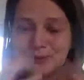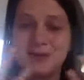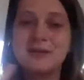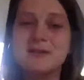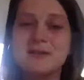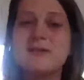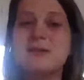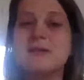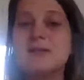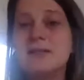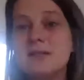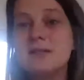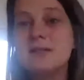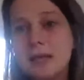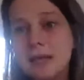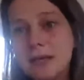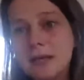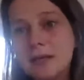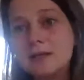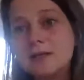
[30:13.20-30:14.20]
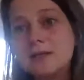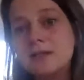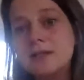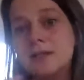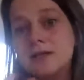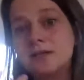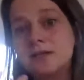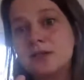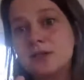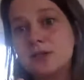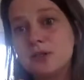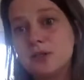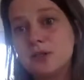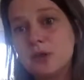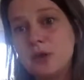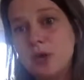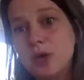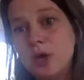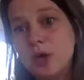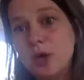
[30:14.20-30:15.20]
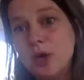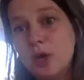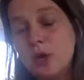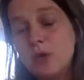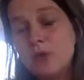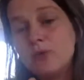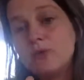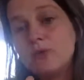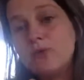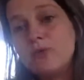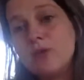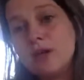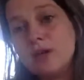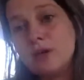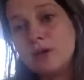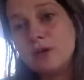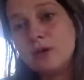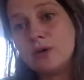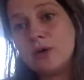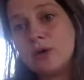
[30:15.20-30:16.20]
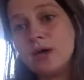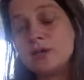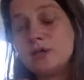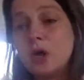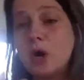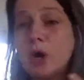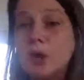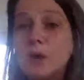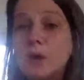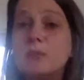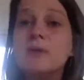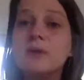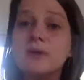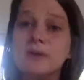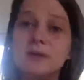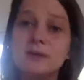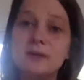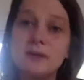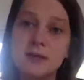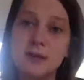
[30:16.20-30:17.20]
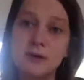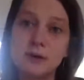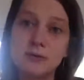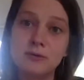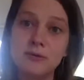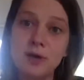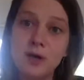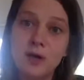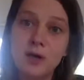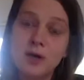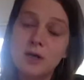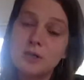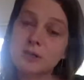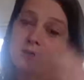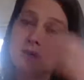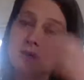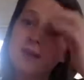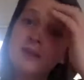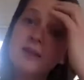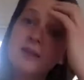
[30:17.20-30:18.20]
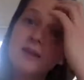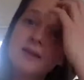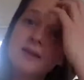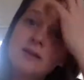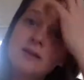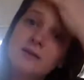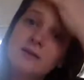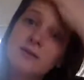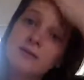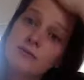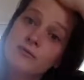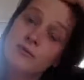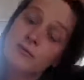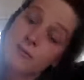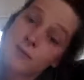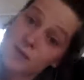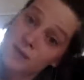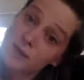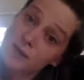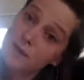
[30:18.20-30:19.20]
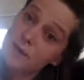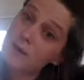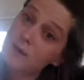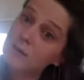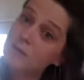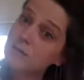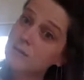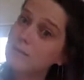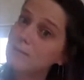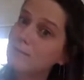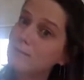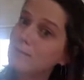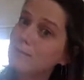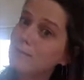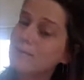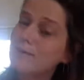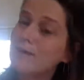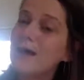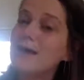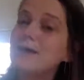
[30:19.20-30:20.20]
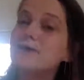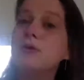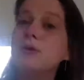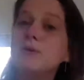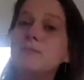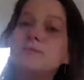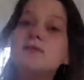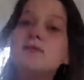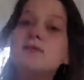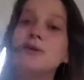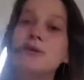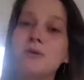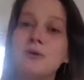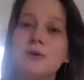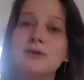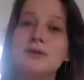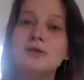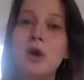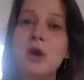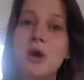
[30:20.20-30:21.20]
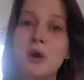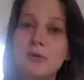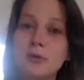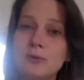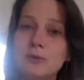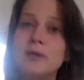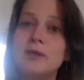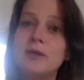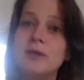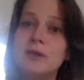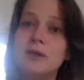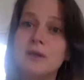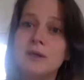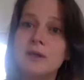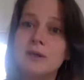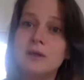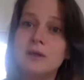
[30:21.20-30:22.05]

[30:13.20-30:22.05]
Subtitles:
sing and it starts to feel at home with itself. So I think, for me, that obstacle can only